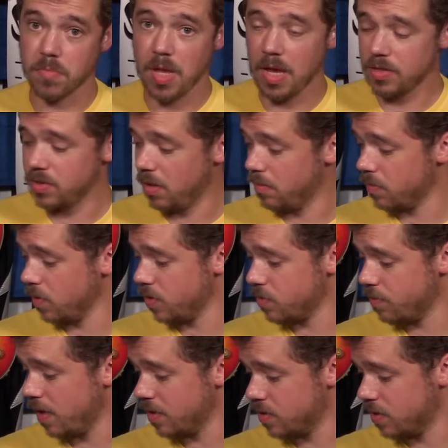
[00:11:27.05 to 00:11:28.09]
Actually, I'm
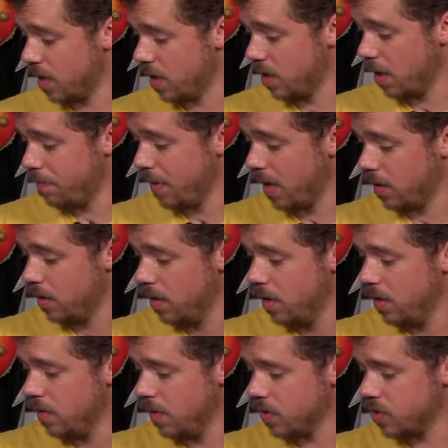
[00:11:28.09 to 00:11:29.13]
really surprised at that. Not bad.
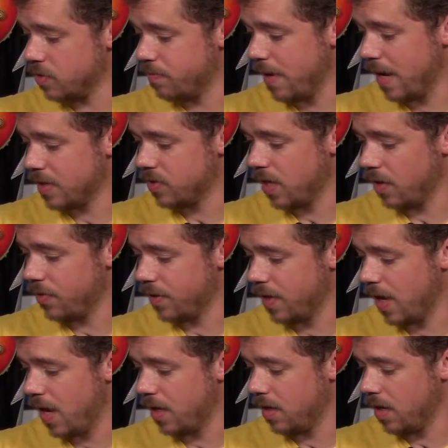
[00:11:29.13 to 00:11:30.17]
Let's just max out
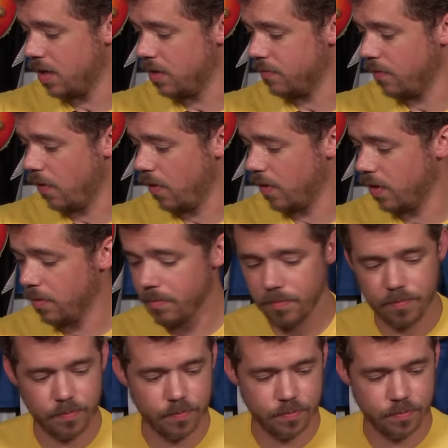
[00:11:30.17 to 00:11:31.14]
the gain and the volume.